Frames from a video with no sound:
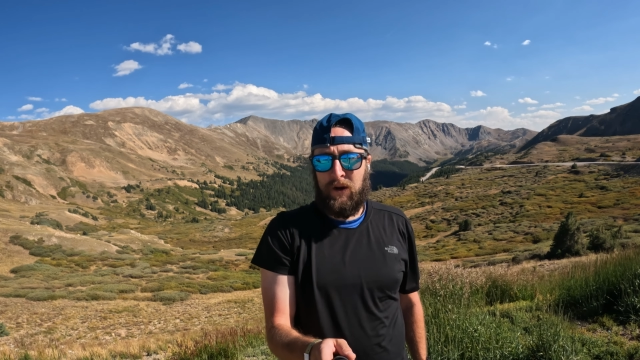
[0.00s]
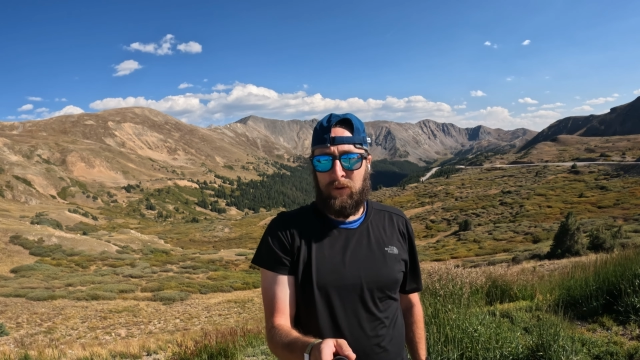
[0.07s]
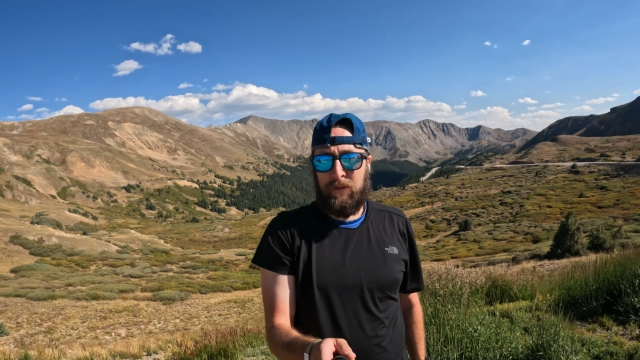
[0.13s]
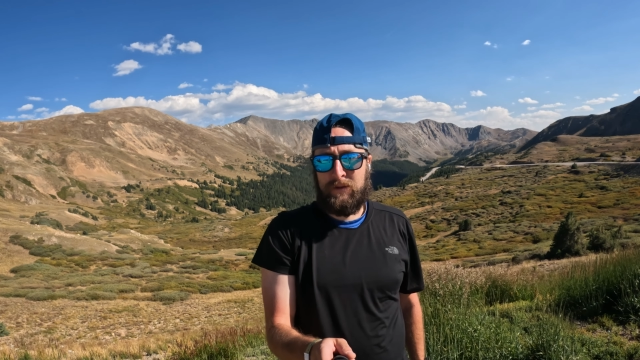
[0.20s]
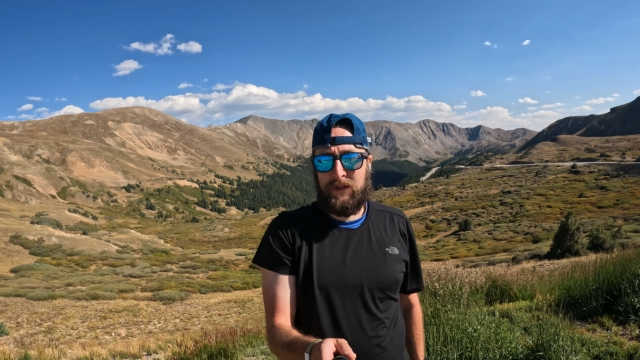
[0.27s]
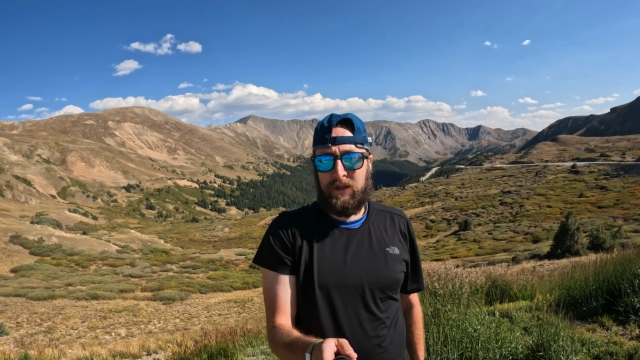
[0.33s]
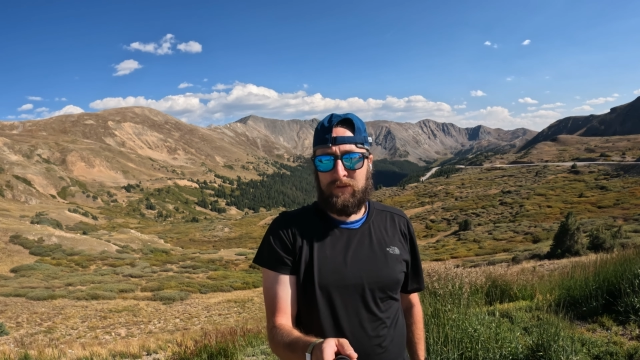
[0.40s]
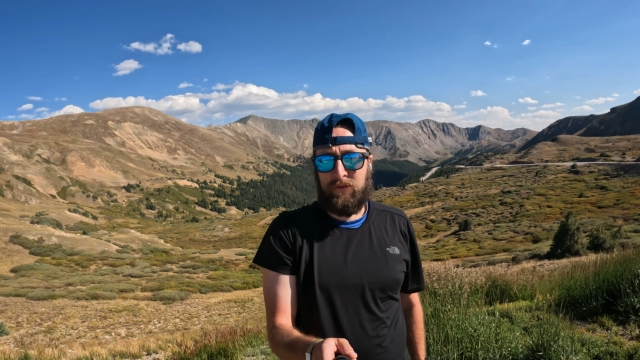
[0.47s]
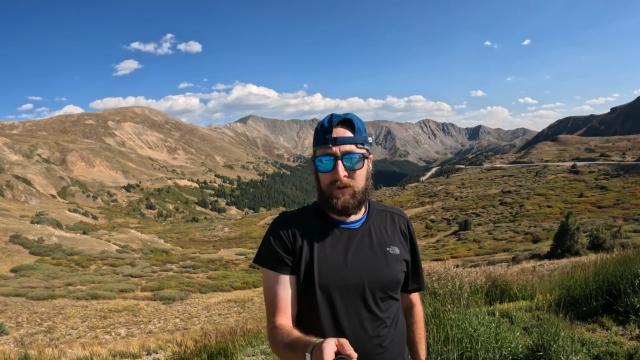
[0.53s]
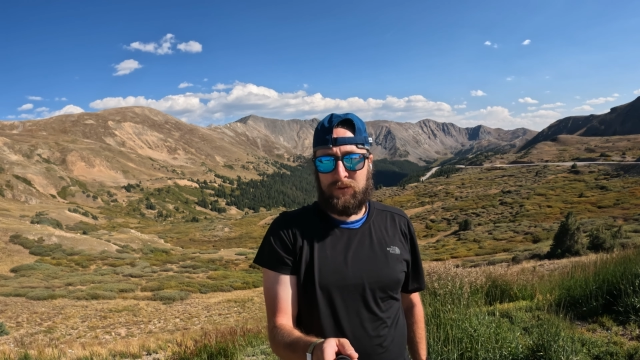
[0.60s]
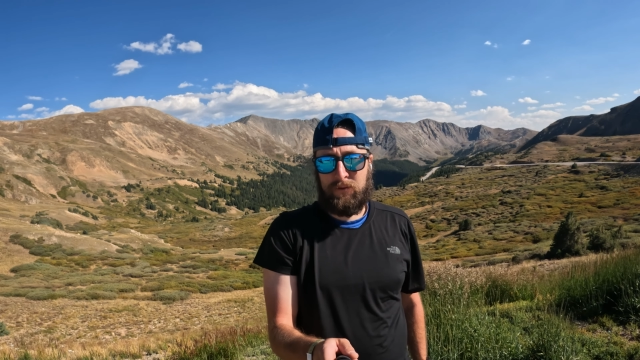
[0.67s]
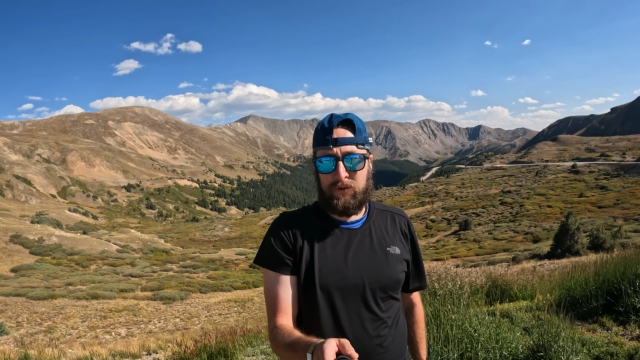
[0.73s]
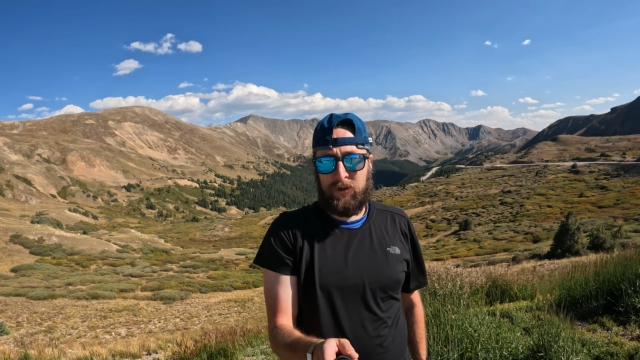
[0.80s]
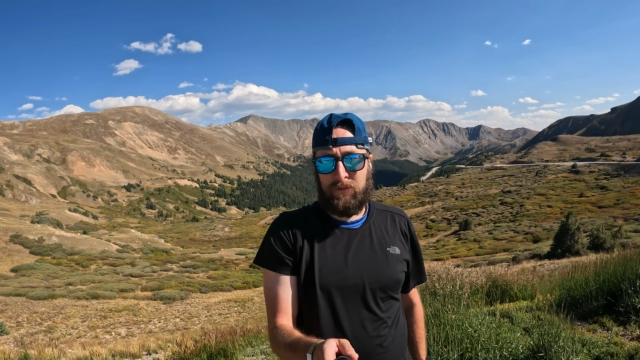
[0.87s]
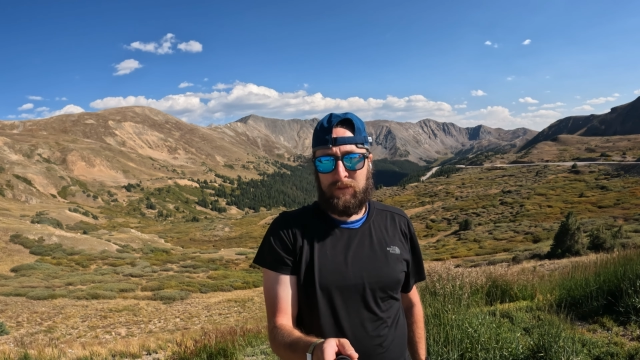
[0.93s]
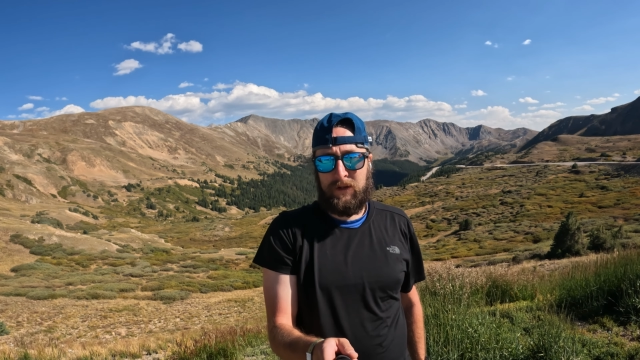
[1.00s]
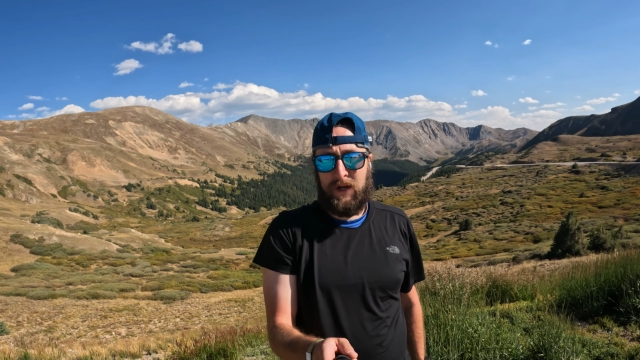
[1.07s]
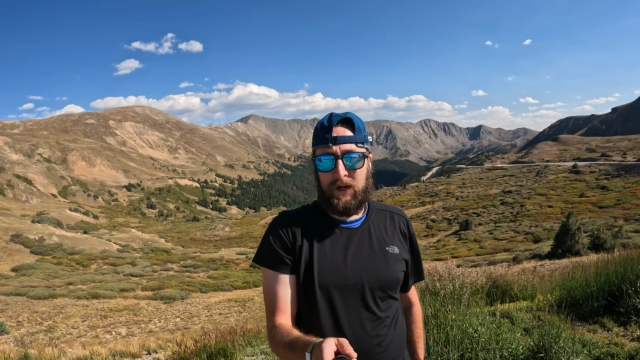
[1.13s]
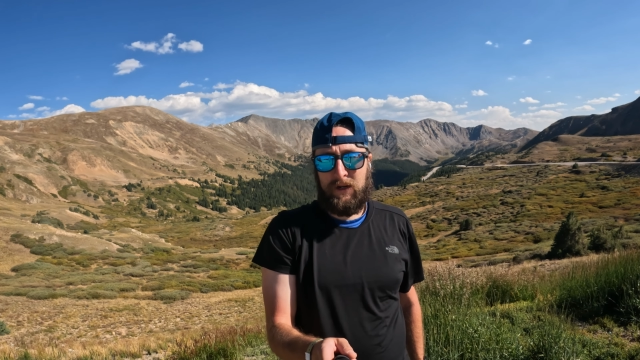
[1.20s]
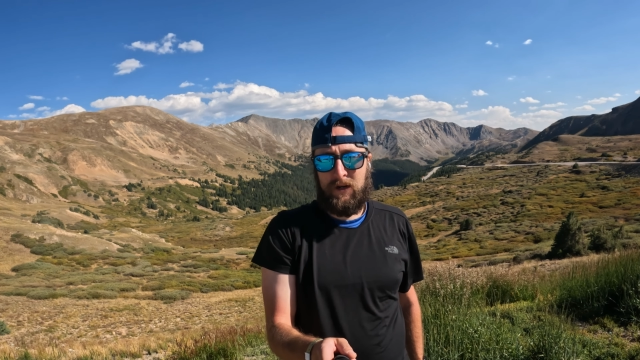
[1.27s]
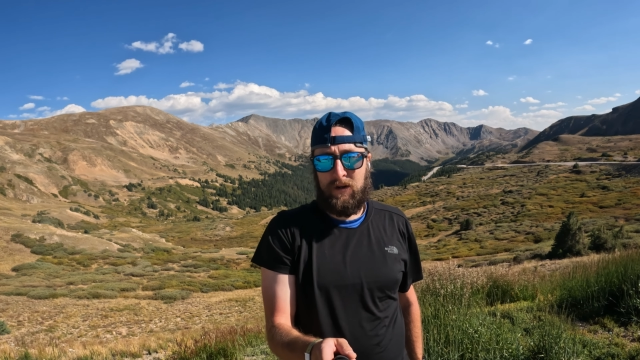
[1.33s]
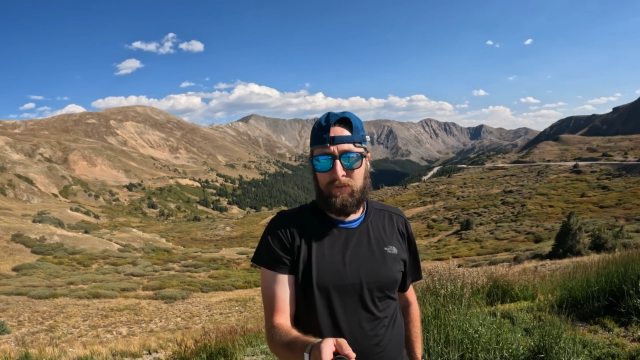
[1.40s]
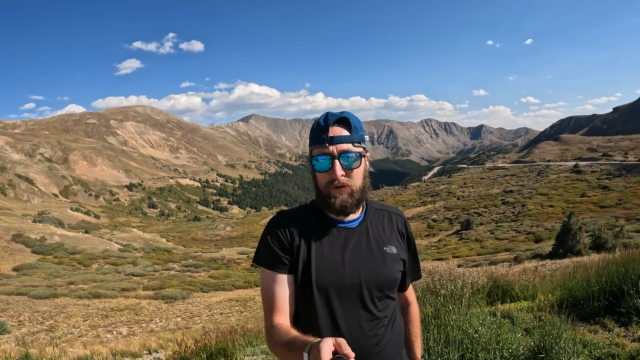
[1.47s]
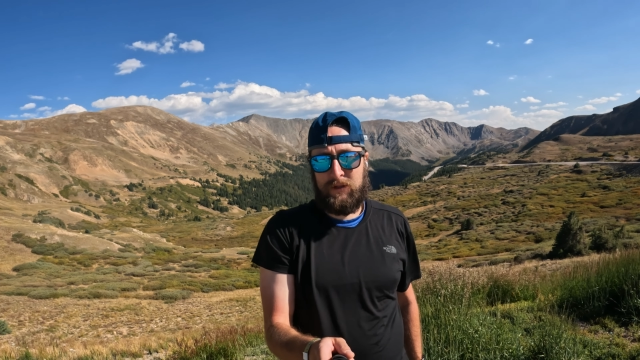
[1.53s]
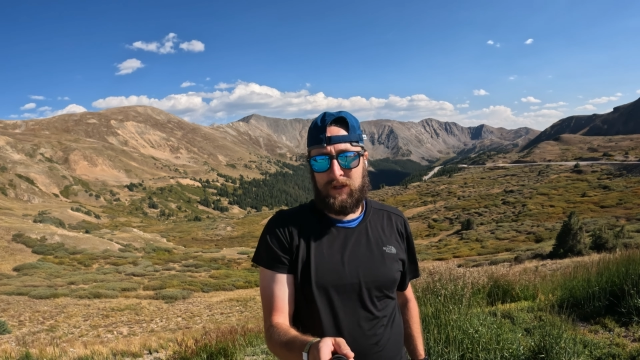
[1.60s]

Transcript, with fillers: my website, virtualsherpa.com,